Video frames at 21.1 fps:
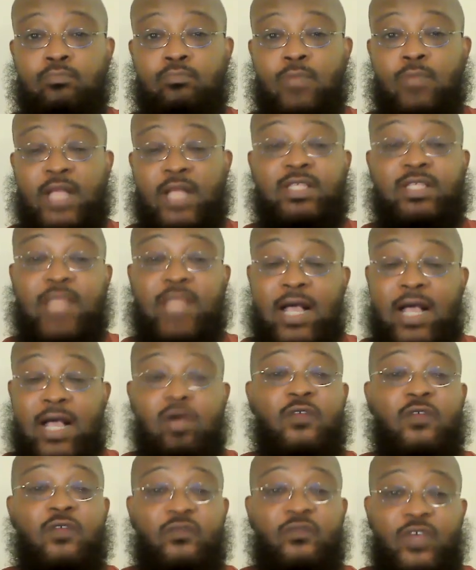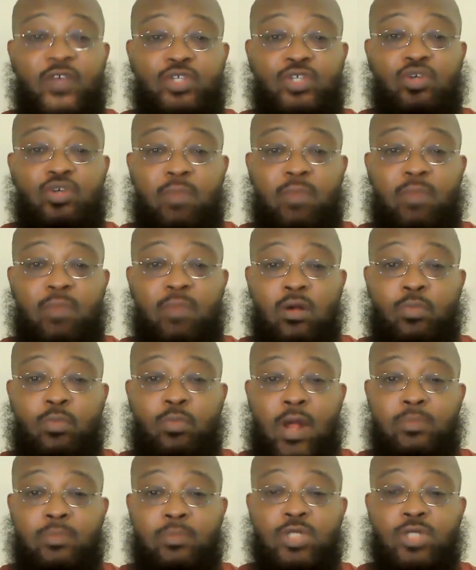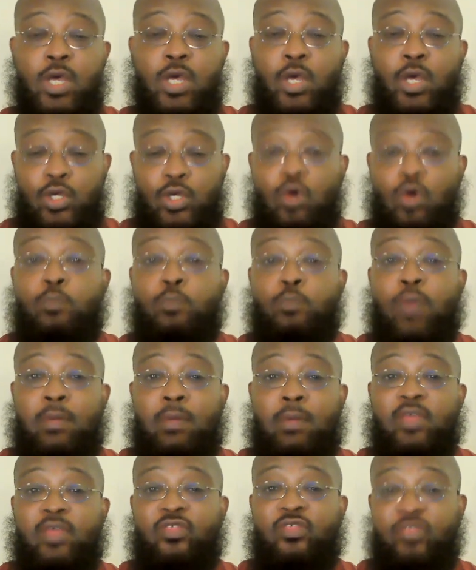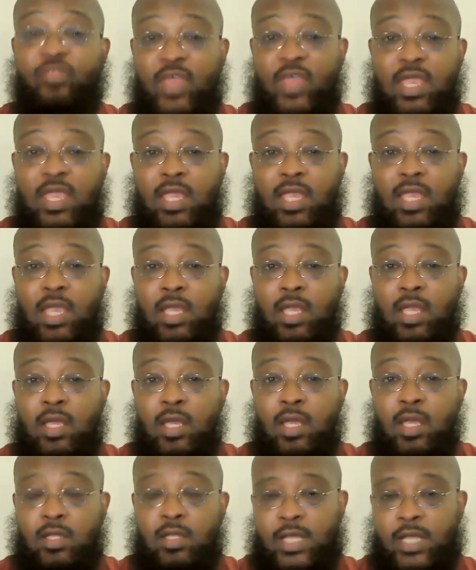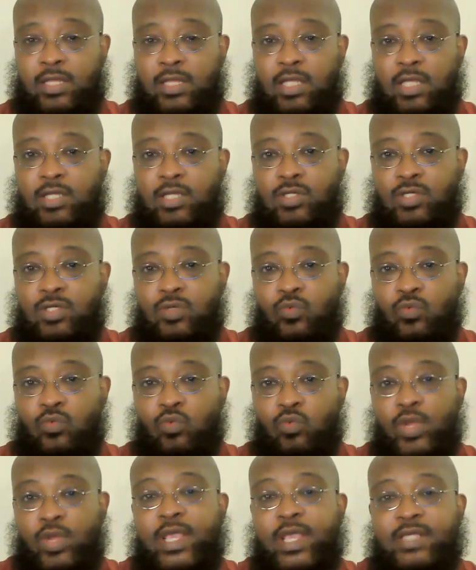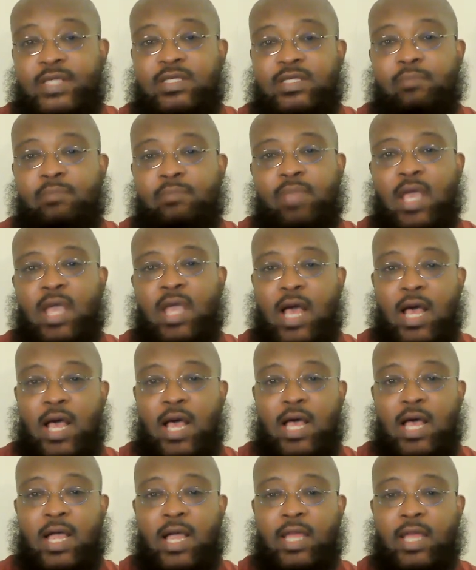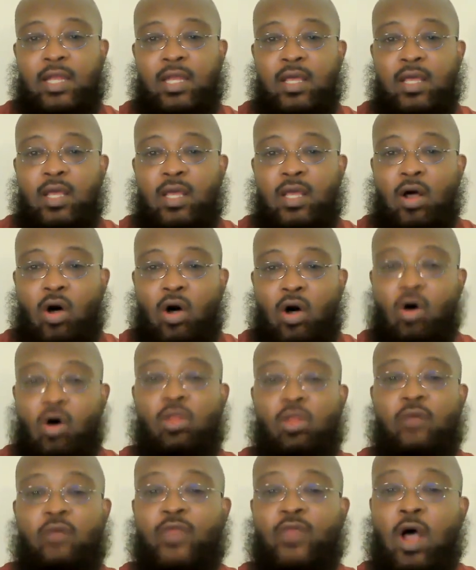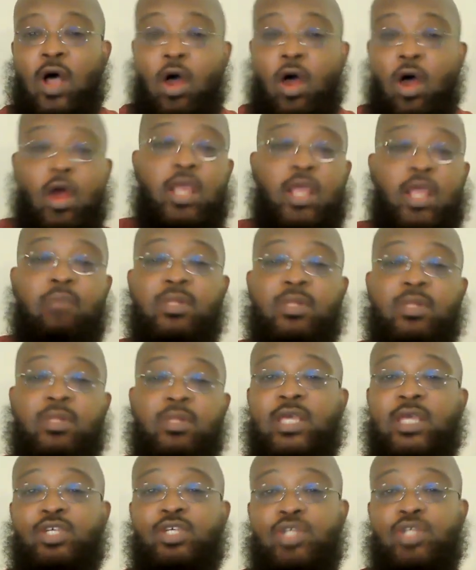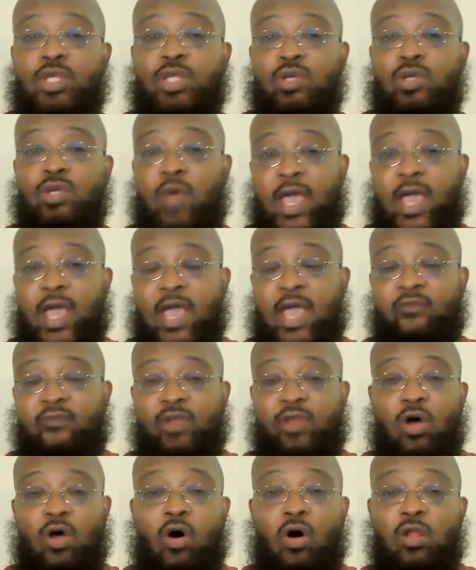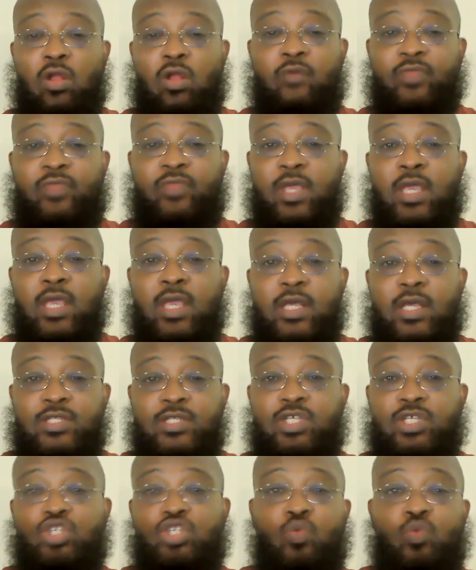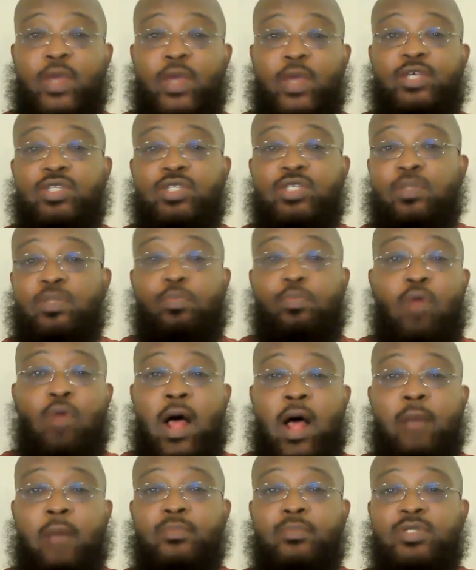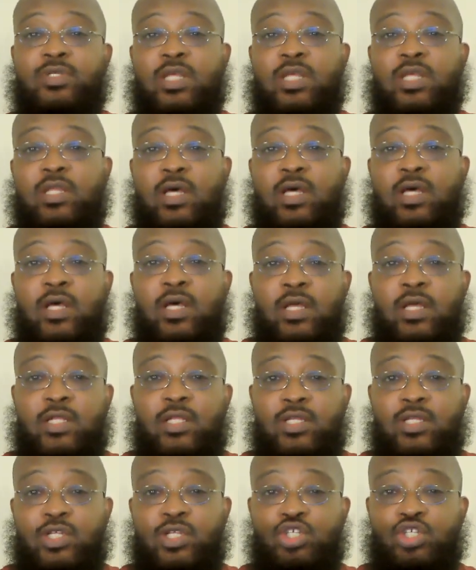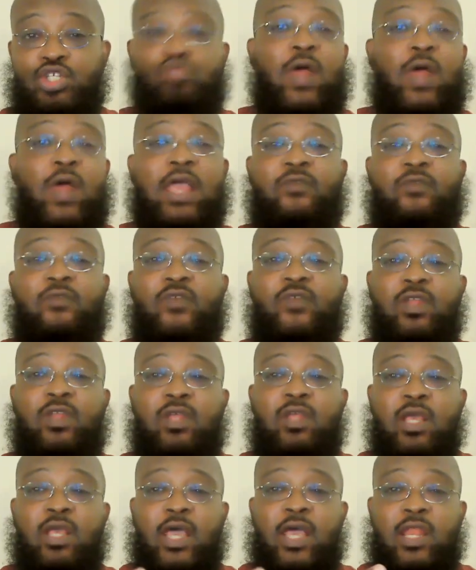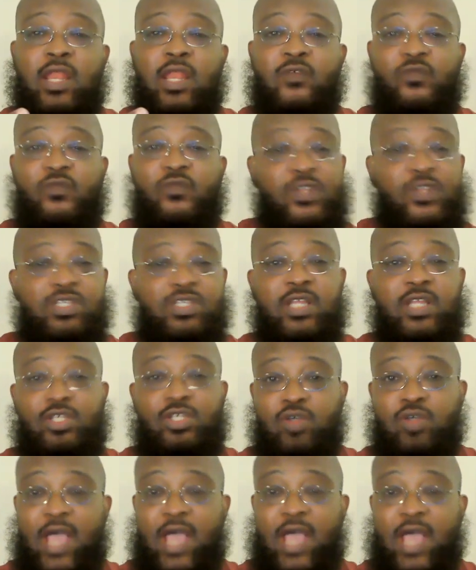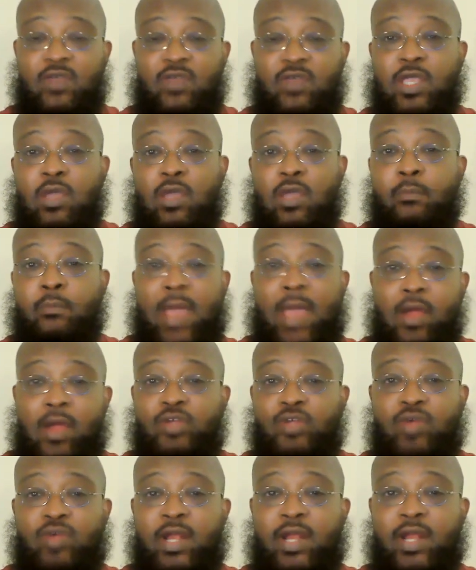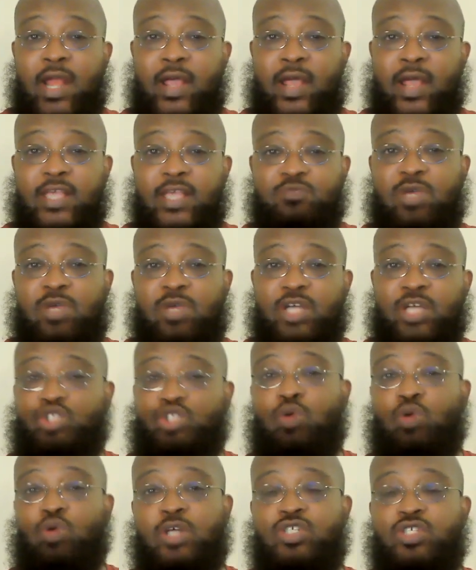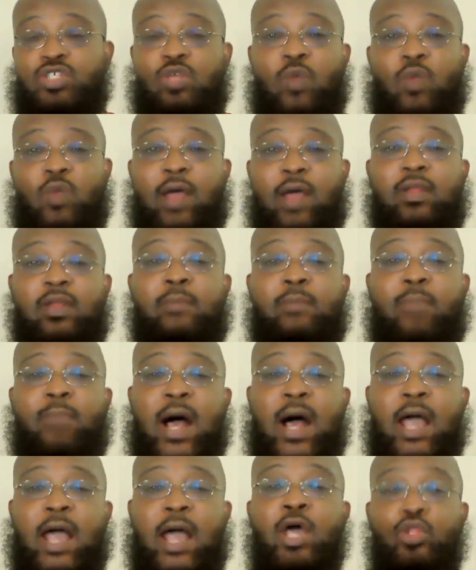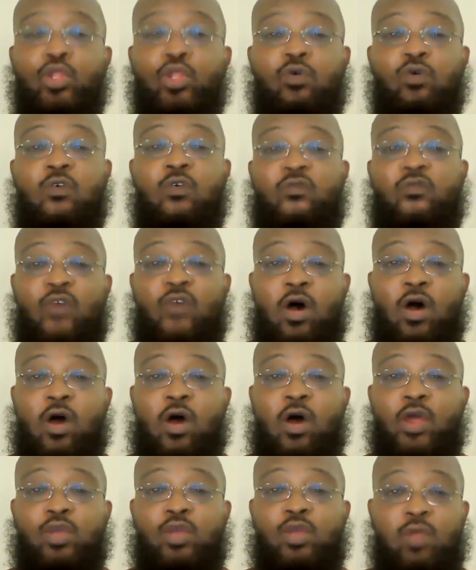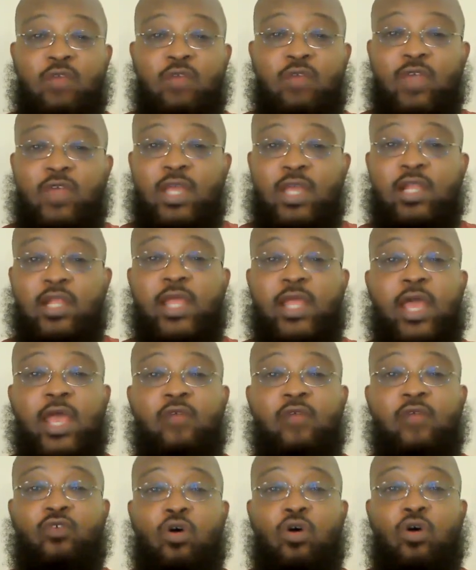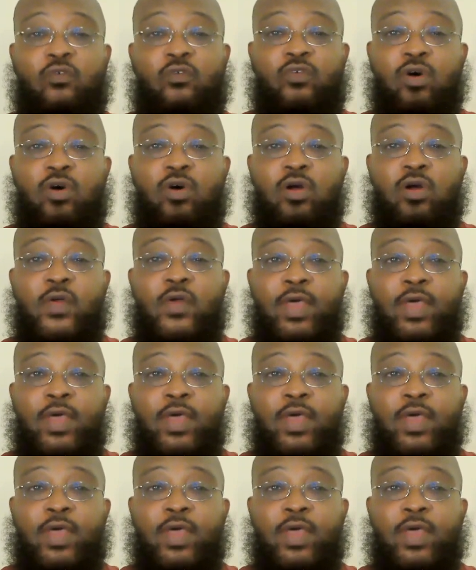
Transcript: It's not going to fix your marital problems. You're probably thinking that the reason behind all of the argumentation that you have and all of the situations, the problems and the strife and the fitting that you're having in your marriage right now is because you are surrounded by the kuffar, you're living in the land of kufr,